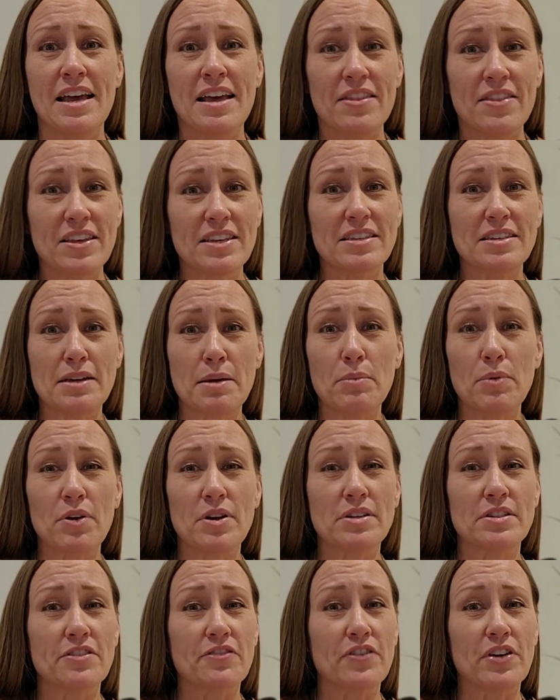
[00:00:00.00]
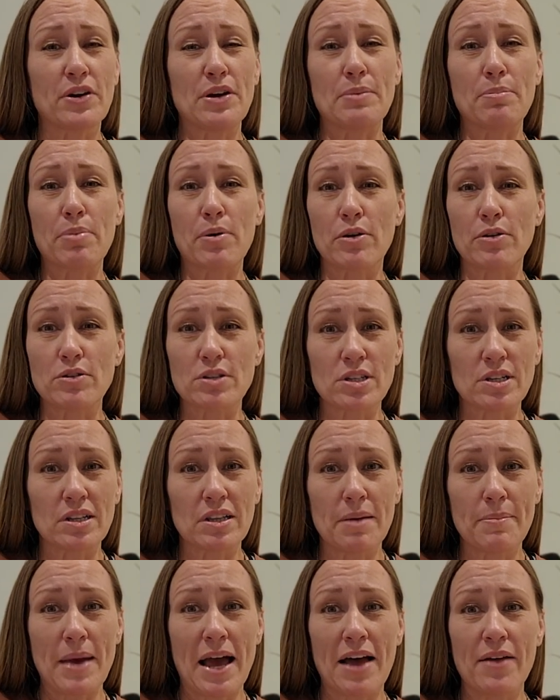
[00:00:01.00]
This number is a very personal
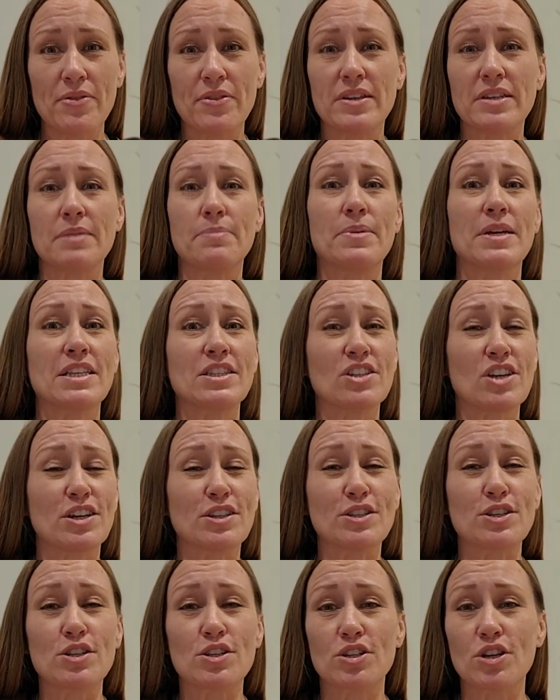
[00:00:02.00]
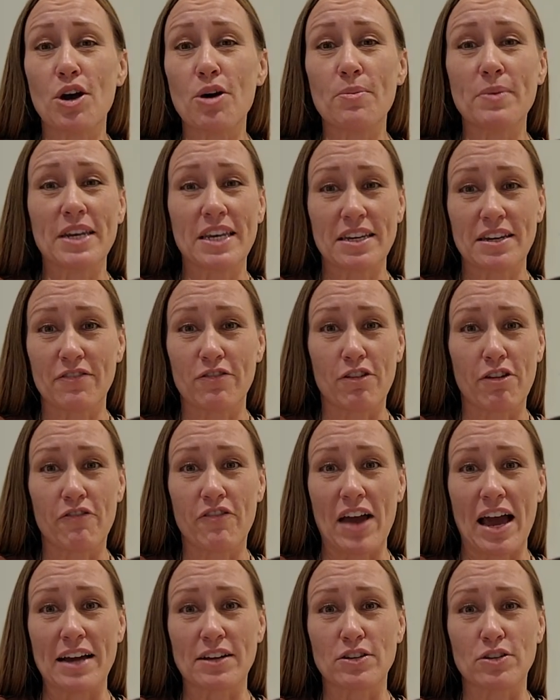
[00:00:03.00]
amount that depends on so many different
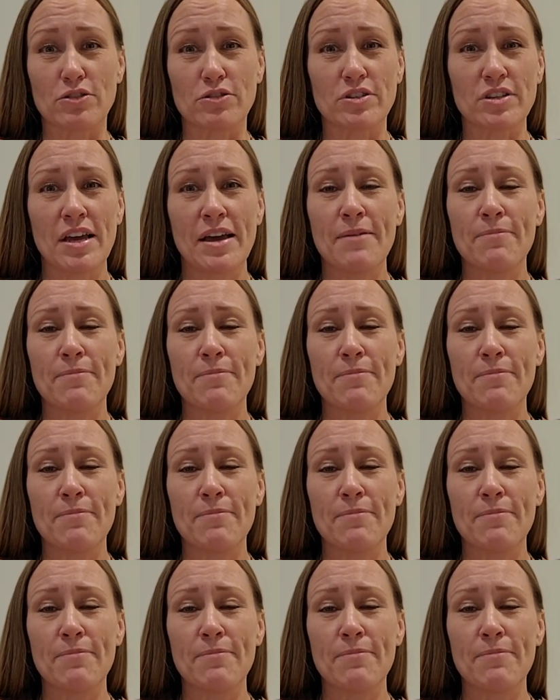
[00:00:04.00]
factors.